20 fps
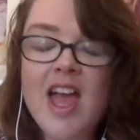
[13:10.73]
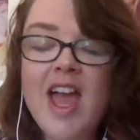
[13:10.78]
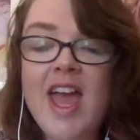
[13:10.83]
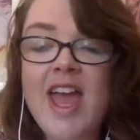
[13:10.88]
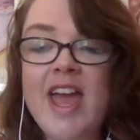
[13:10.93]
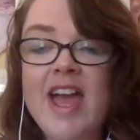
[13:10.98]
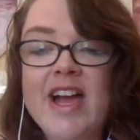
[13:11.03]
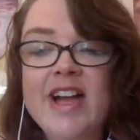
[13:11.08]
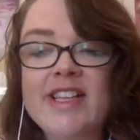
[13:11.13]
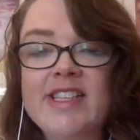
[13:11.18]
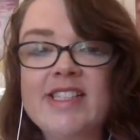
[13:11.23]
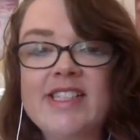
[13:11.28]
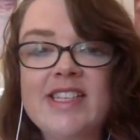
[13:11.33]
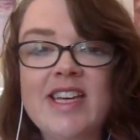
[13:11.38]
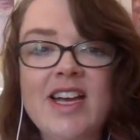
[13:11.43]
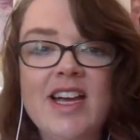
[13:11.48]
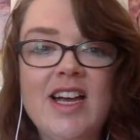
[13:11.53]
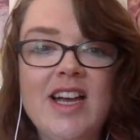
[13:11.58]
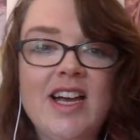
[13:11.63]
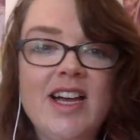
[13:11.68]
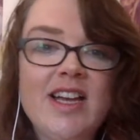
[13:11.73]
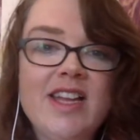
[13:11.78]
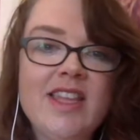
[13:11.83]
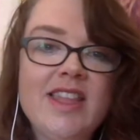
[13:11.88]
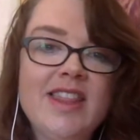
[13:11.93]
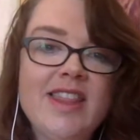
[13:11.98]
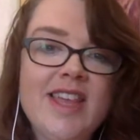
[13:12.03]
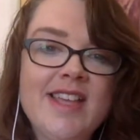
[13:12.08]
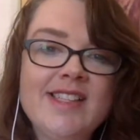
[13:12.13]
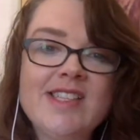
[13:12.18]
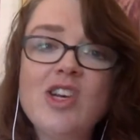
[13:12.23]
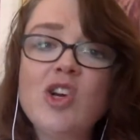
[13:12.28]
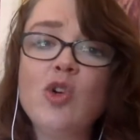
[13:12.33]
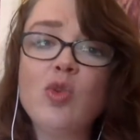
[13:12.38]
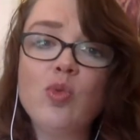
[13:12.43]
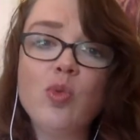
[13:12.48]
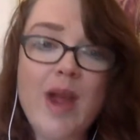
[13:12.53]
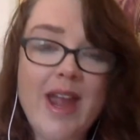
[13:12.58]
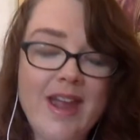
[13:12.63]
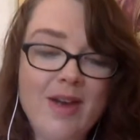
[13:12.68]
And that's a
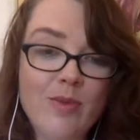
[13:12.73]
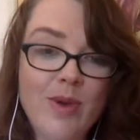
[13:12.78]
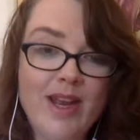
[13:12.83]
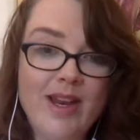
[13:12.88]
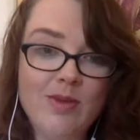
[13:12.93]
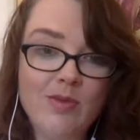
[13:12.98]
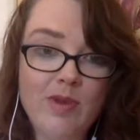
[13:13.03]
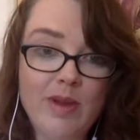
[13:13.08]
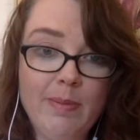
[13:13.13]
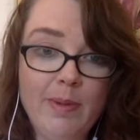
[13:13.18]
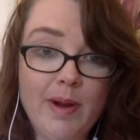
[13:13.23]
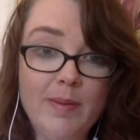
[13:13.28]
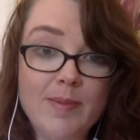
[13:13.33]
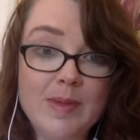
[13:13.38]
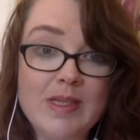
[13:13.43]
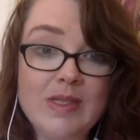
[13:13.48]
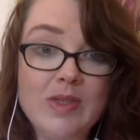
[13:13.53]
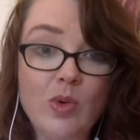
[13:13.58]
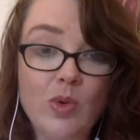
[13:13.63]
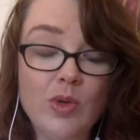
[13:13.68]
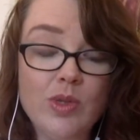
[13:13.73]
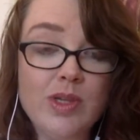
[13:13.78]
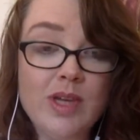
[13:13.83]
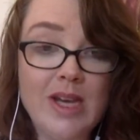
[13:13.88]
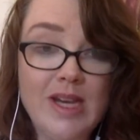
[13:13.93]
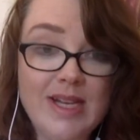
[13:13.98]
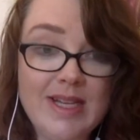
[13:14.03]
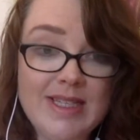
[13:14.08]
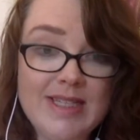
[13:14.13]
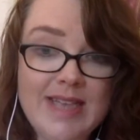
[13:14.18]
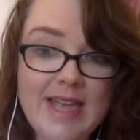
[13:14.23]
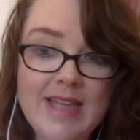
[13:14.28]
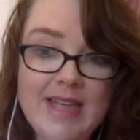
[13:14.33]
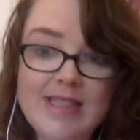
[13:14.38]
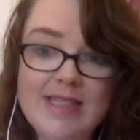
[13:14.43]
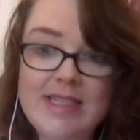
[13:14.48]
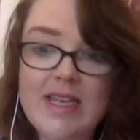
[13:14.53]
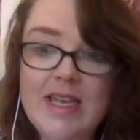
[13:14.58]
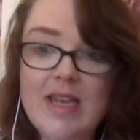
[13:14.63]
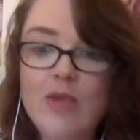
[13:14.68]
great way to repurpose old
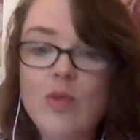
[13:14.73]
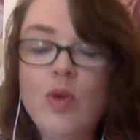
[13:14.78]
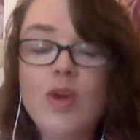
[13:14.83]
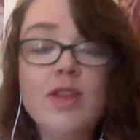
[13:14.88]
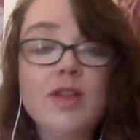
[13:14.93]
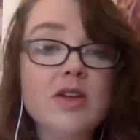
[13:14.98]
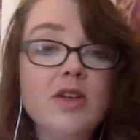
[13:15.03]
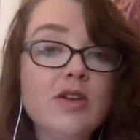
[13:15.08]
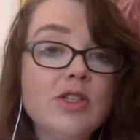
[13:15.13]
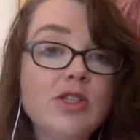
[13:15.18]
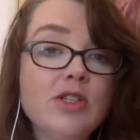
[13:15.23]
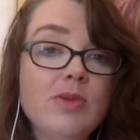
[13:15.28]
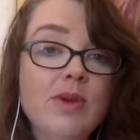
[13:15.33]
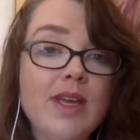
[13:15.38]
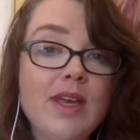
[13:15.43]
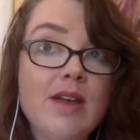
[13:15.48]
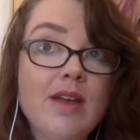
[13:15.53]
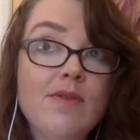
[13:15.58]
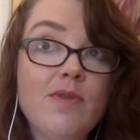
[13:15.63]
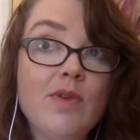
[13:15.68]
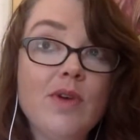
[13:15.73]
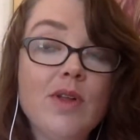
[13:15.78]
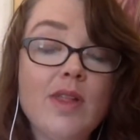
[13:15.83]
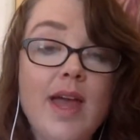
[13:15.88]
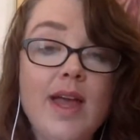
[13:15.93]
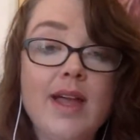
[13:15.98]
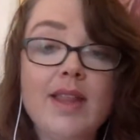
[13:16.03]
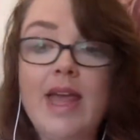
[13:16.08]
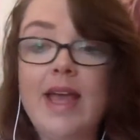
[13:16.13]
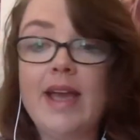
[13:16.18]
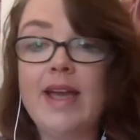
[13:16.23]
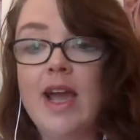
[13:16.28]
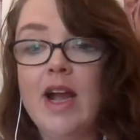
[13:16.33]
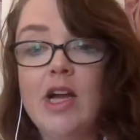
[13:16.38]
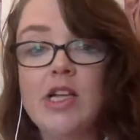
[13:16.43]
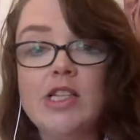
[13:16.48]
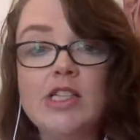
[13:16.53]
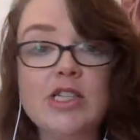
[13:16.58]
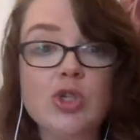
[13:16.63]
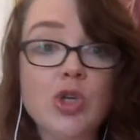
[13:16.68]
content. Whether you're doing it for like
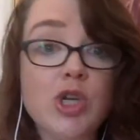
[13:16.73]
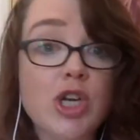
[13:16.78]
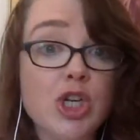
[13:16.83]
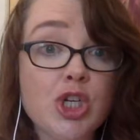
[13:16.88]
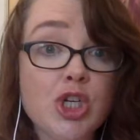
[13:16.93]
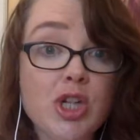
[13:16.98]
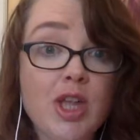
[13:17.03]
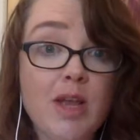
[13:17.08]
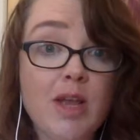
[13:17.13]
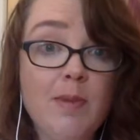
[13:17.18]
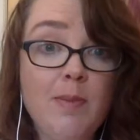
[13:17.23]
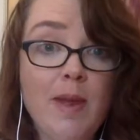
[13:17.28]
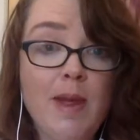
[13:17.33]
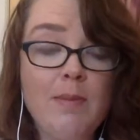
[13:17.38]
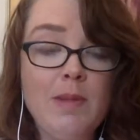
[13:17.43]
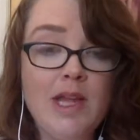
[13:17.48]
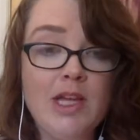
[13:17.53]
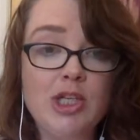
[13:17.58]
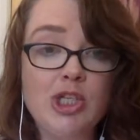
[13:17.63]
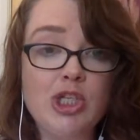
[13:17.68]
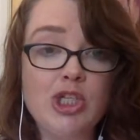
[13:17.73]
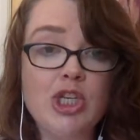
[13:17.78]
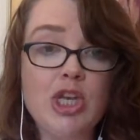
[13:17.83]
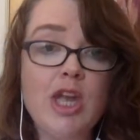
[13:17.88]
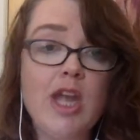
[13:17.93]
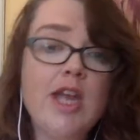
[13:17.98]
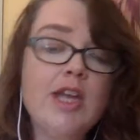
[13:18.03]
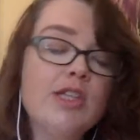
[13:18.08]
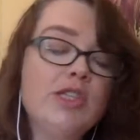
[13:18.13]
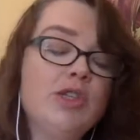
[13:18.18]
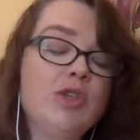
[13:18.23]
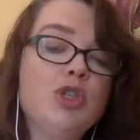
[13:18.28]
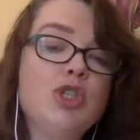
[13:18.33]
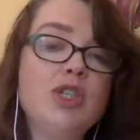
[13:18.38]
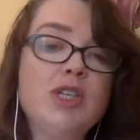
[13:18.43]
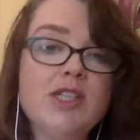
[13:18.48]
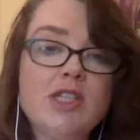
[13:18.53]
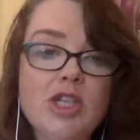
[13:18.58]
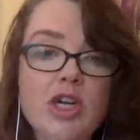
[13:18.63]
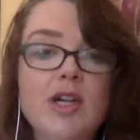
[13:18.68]
Karen's traditionally published, so
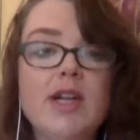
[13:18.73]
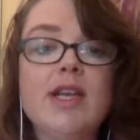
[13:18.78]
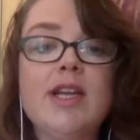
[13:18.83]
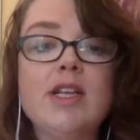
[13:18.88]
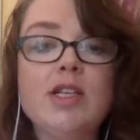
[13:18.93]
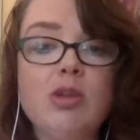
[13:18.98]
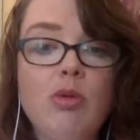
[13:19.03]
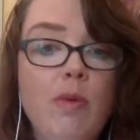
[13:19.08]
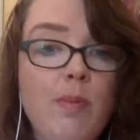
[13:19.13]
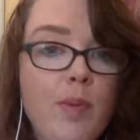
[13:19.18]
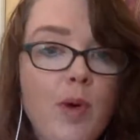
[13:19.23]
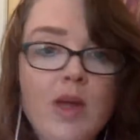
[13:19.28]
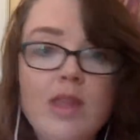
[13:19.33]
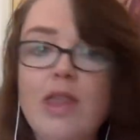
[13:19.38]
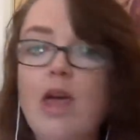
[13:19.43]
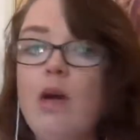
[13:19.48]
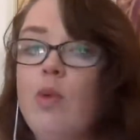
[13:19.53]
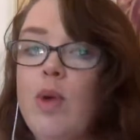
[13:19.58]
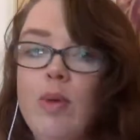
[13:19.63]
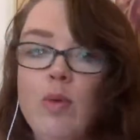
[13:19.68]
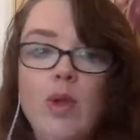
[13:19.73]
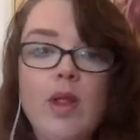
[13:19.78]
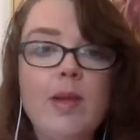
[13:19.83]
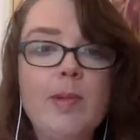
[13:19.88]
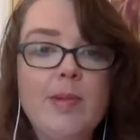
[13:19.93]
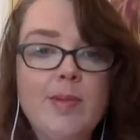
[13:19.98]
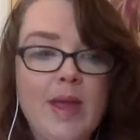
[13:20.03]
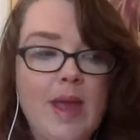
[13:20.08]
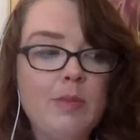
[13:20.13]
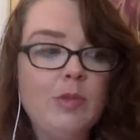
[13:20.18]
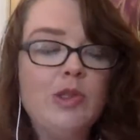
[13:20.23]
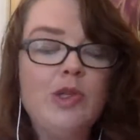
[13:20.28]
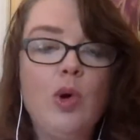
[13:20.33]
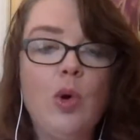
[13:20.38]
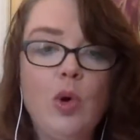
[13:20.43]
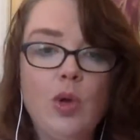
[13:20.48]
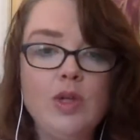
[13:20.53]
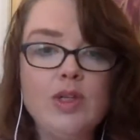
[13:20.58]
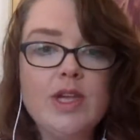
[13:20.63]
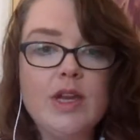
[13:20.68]
she's turning it into a book that we will be able to
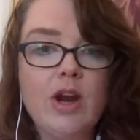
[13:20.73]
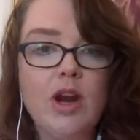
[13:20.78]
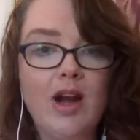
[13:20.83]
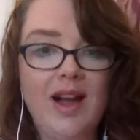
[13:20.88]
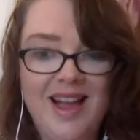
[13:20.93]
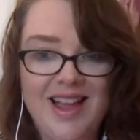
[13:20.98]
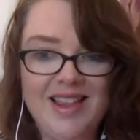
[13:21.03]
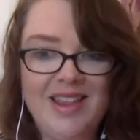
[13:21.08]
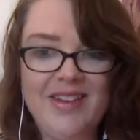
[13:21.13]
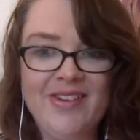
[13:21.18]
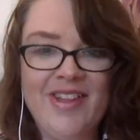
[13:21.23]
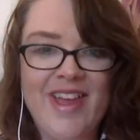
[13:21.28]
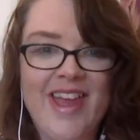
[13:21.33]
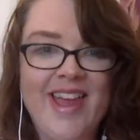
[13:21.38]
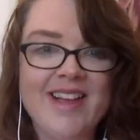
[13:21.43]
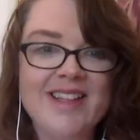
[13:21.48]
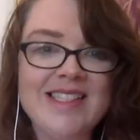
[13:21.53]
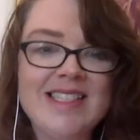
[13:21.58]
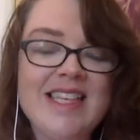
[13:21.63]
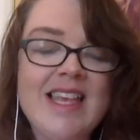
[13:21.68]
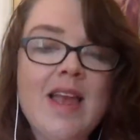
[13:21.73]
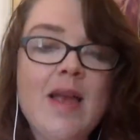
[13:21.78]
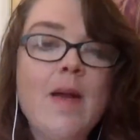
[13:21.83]
hold in our hot little hands.